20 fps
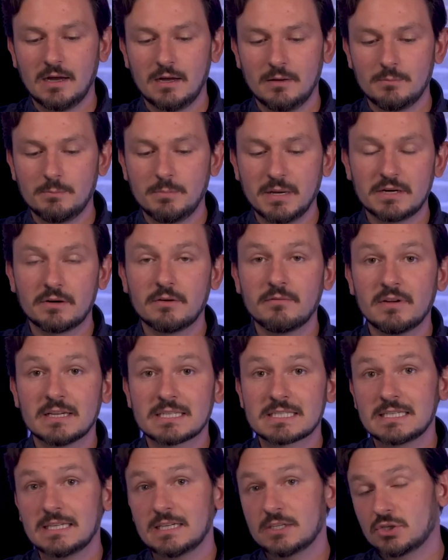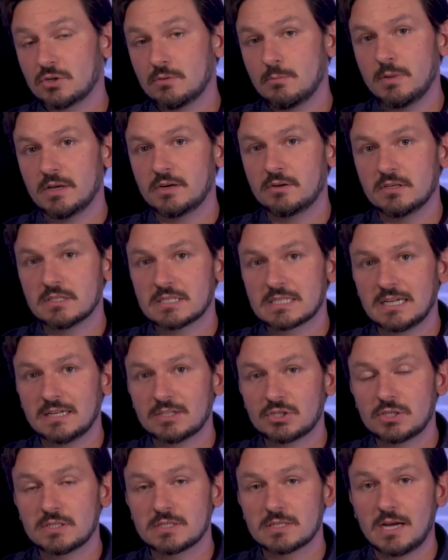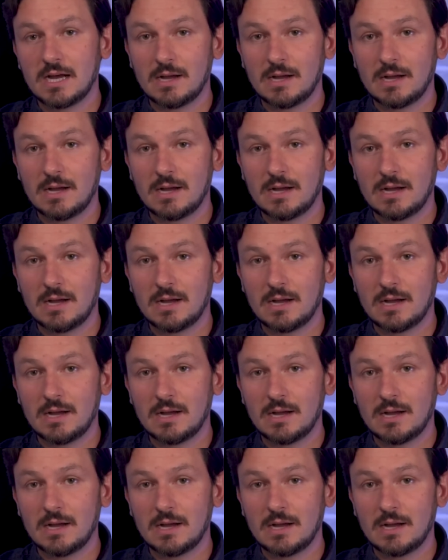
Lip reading: better investigation and better discussions